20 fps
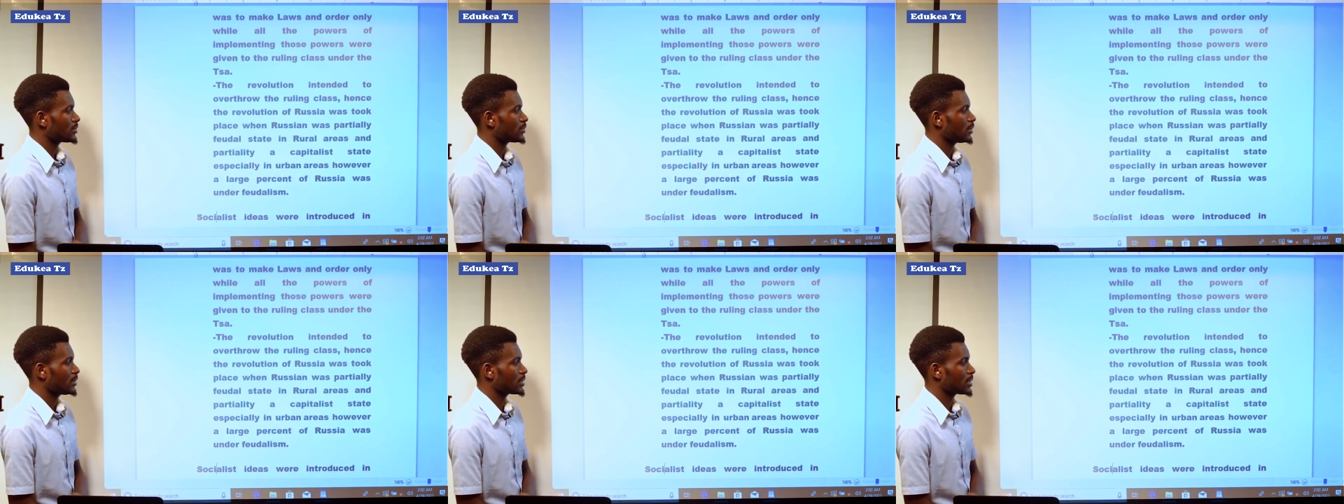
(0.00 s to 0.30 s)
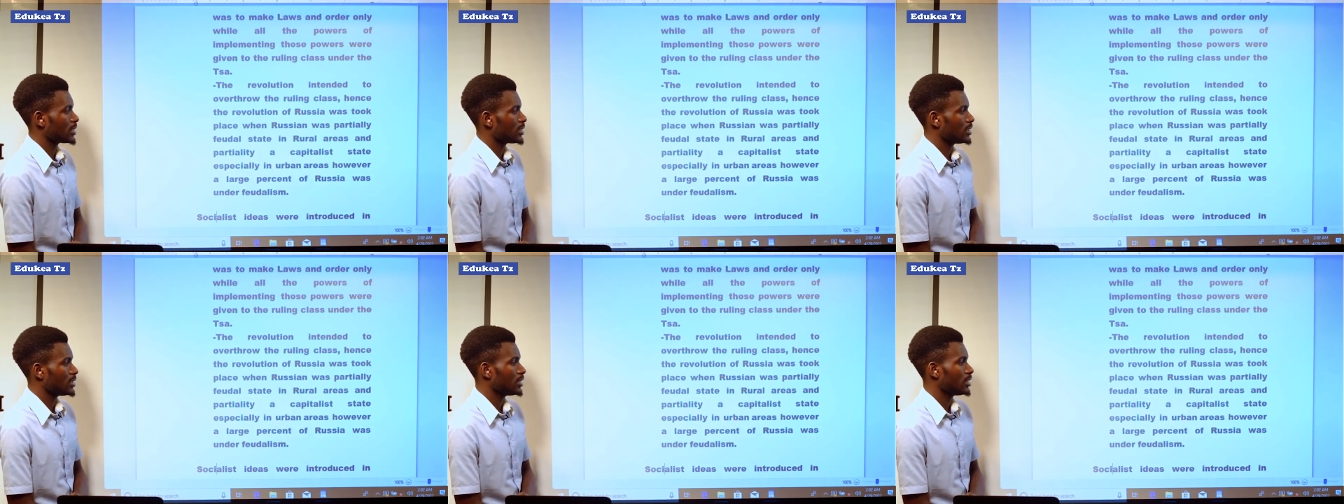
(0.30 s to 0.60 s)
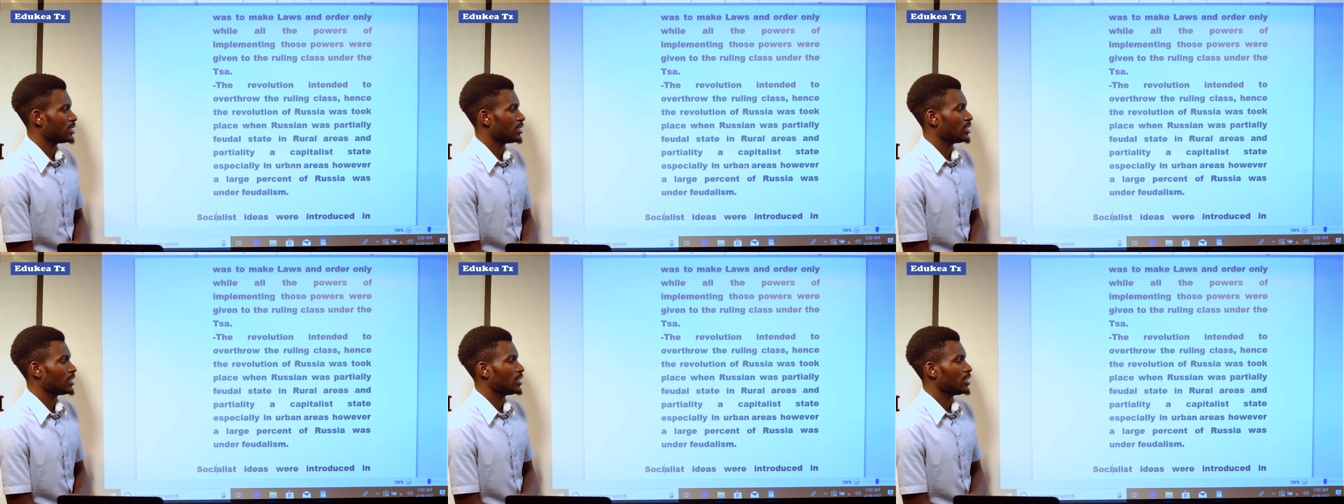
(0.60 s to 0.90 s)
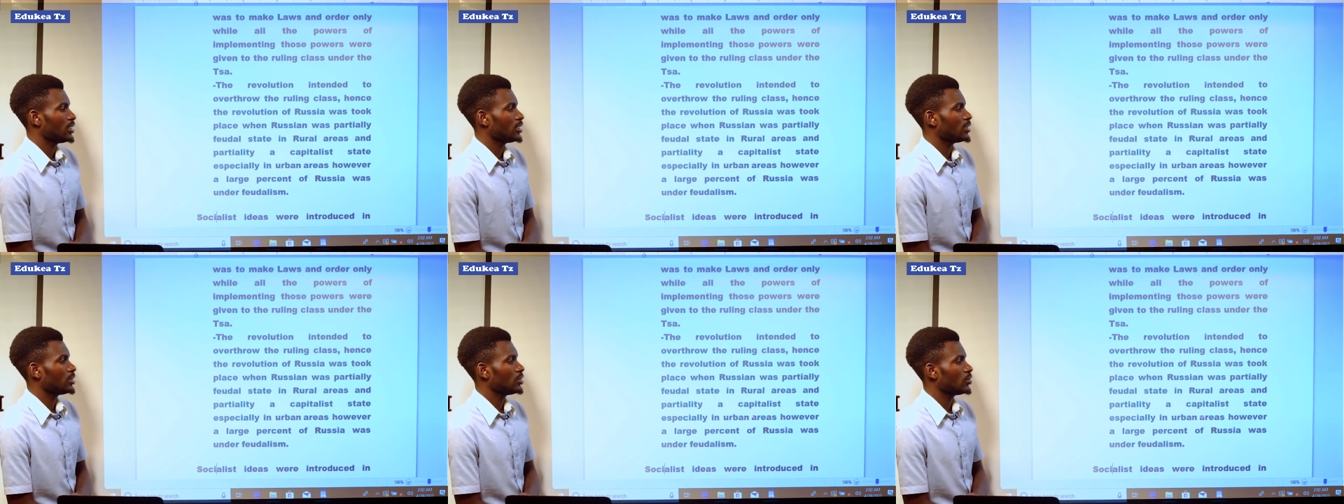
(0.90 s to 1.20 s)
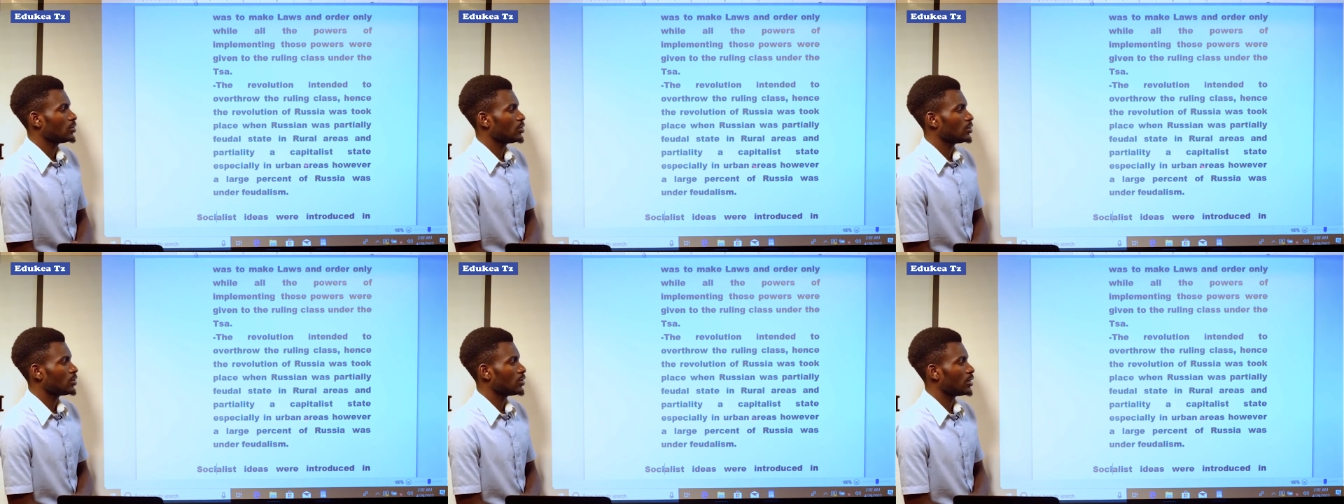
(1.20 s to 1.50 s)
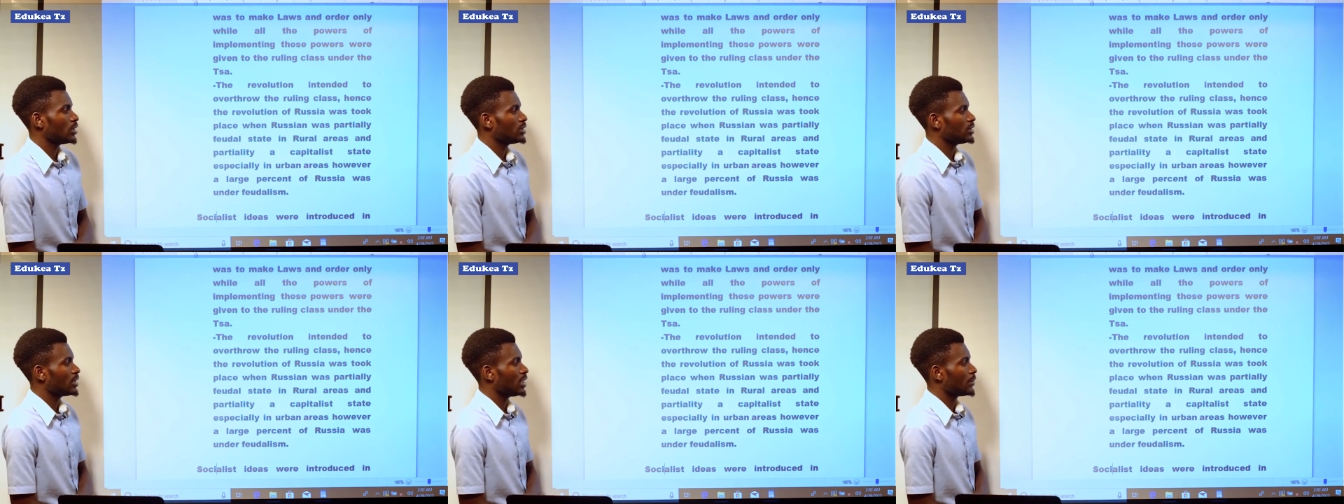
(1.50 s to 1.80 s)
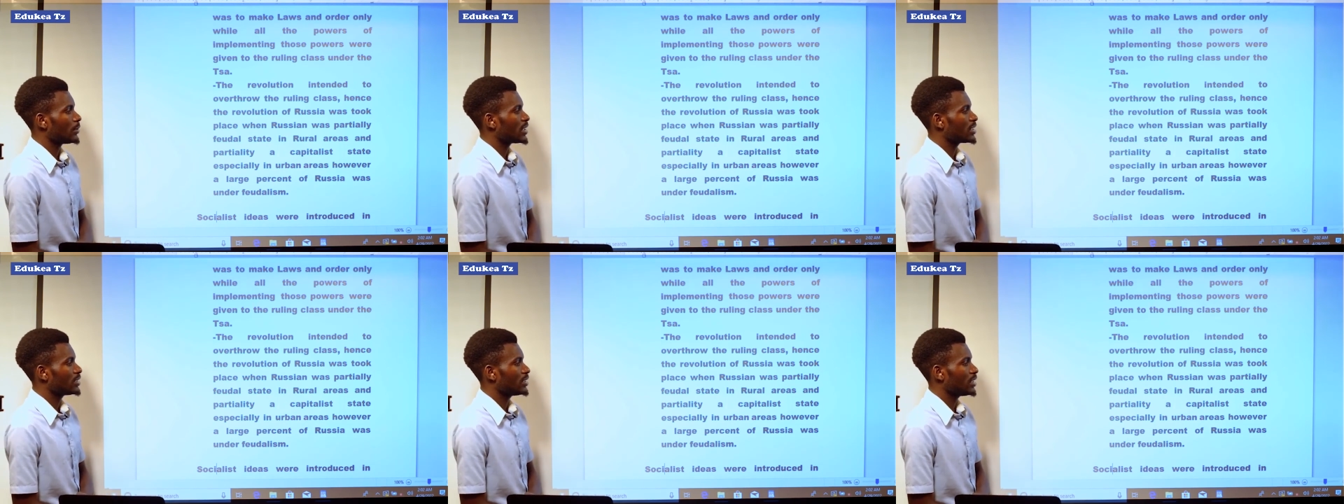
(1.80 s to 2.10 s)
especially in
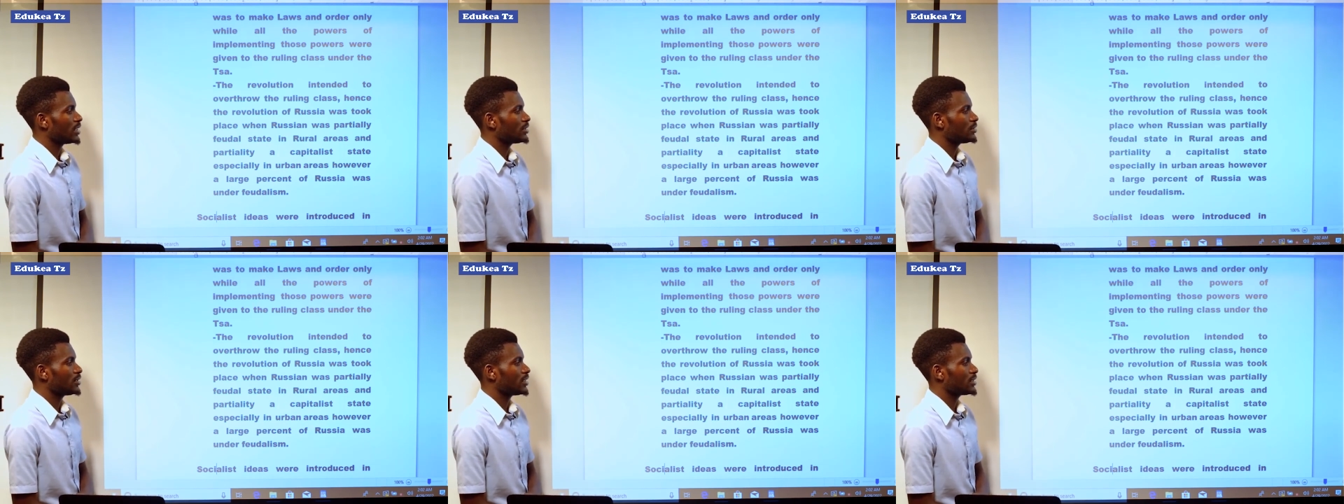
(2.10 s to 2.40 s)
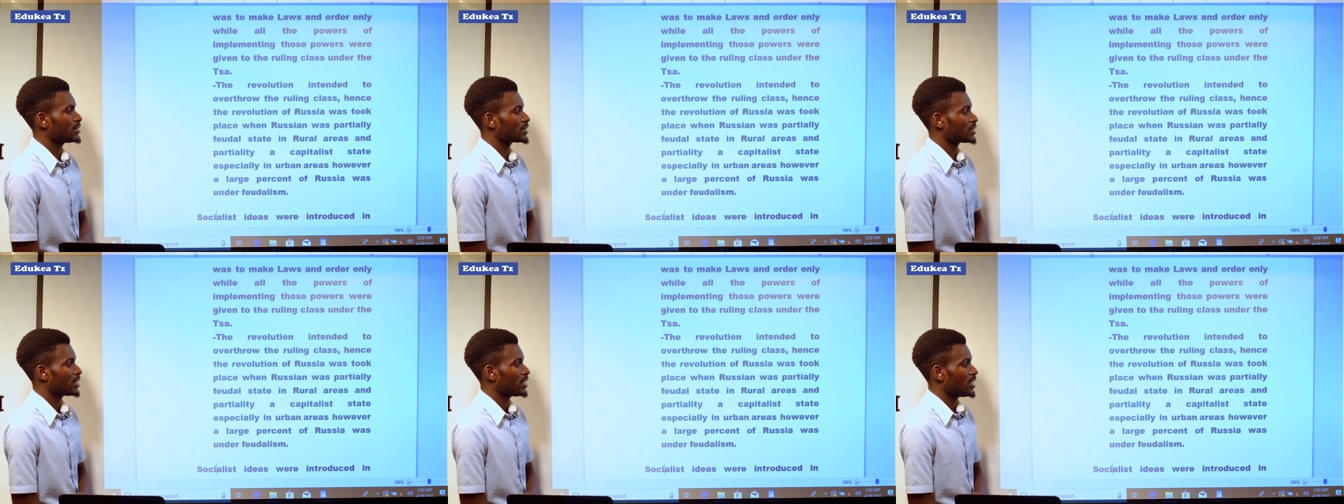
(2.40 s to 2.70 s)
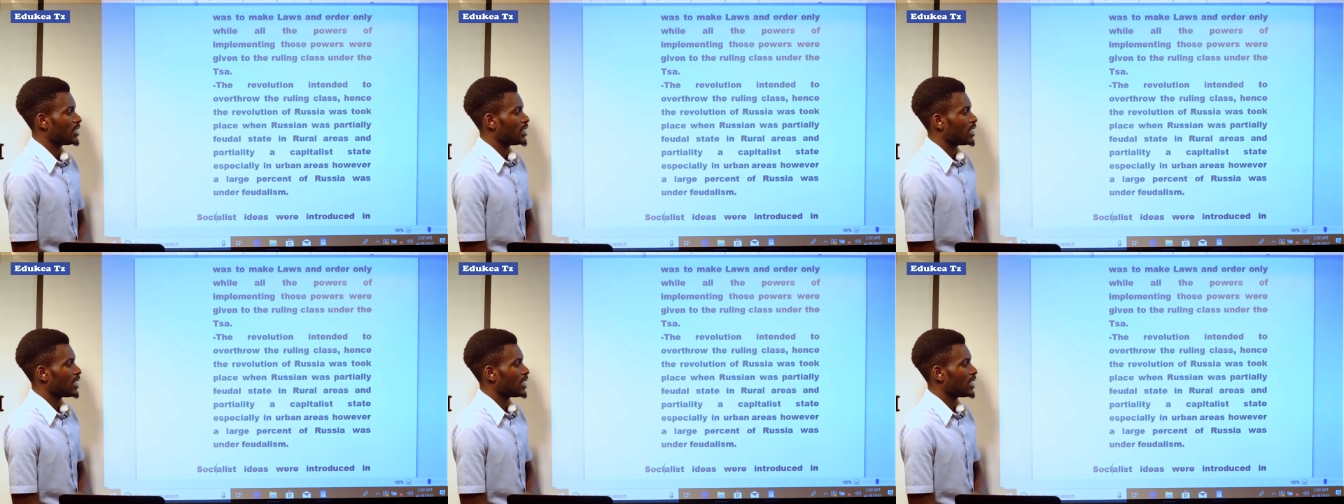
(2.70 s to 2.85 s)
urban areas.